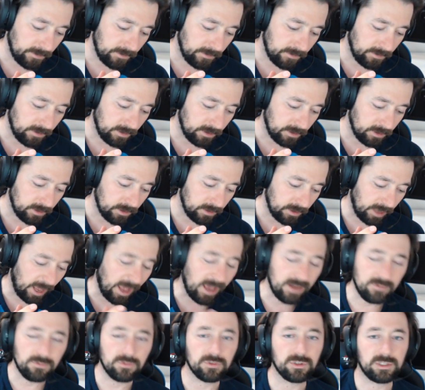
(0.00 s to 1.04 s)

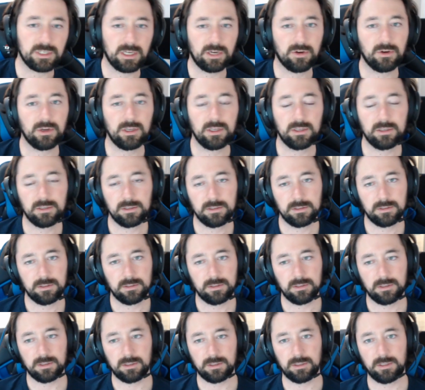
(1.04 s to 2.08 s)
adversary,
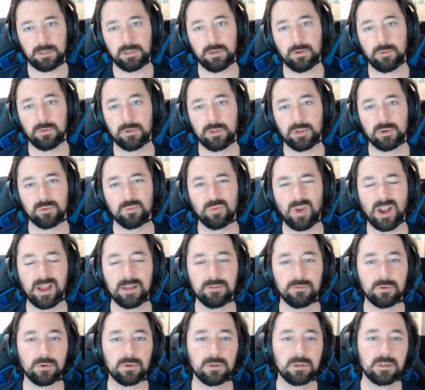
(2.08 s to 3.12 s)
or their
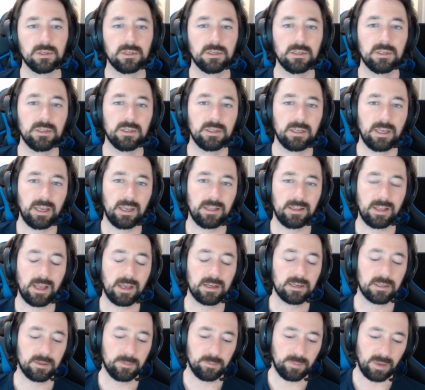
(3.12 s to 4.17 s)
rival. And
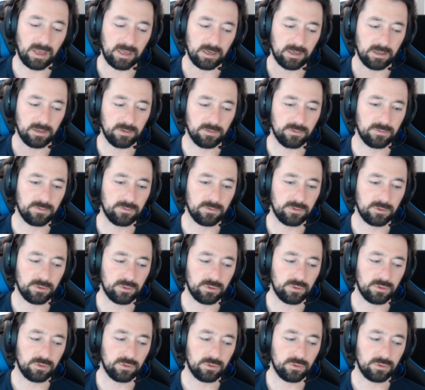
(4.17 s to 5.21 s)
that competitive
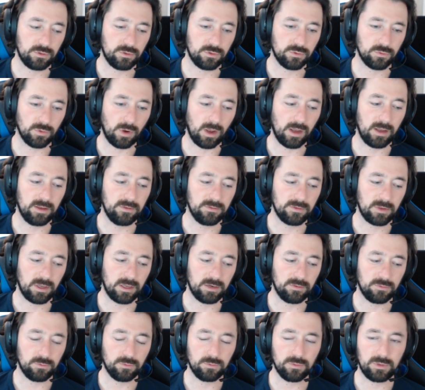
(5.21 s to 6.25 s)
drive kind
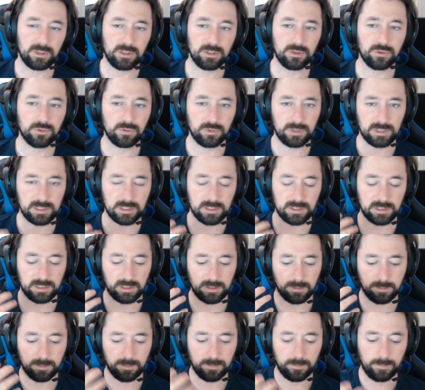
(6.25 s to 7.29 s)
of increases
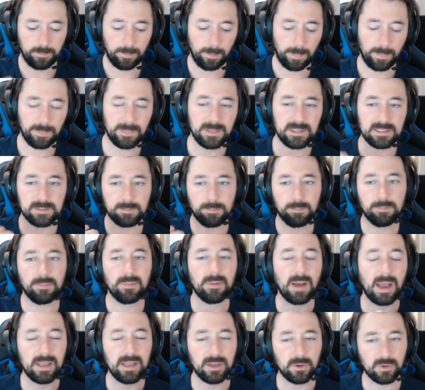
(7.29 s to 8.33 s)
this
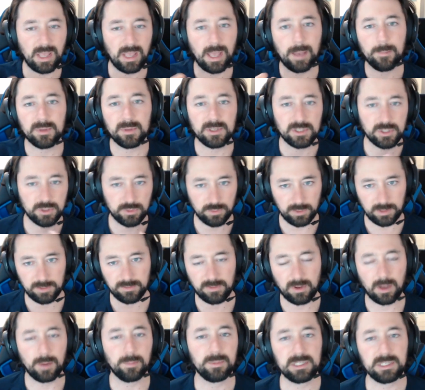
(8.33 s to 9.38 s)
biochemistry of
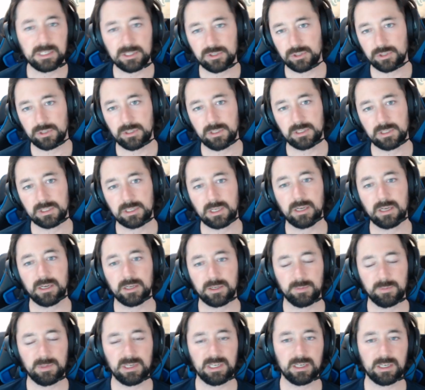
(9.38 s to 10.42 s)
competition. It's kind
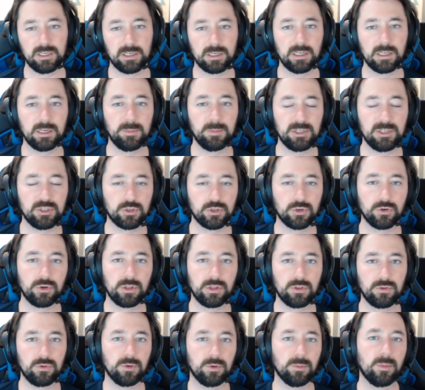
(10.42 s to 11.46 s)
of going to be churning
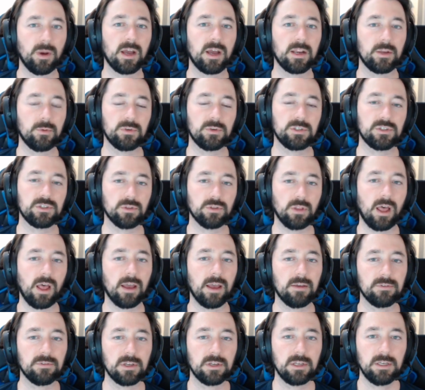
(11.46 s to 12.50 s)
through your body once you're
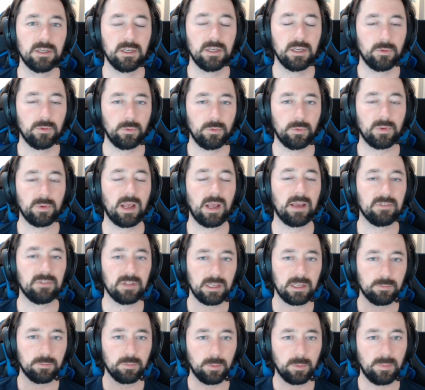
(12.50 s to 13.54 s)
live. We want to have it
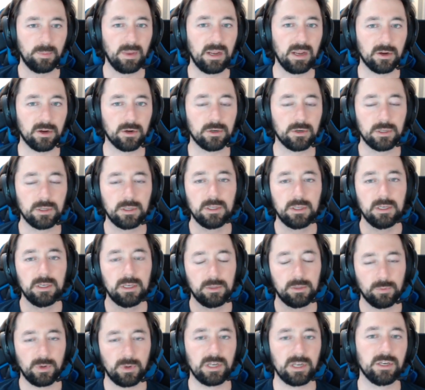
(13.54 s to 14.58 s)
like prepared,
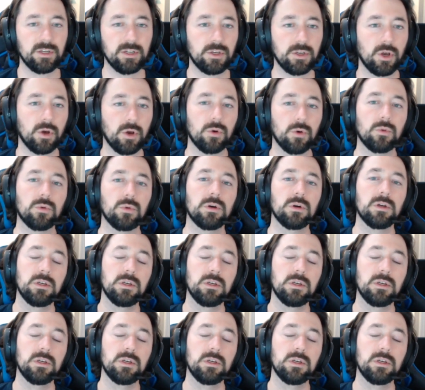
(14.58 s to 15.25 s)
ready to go,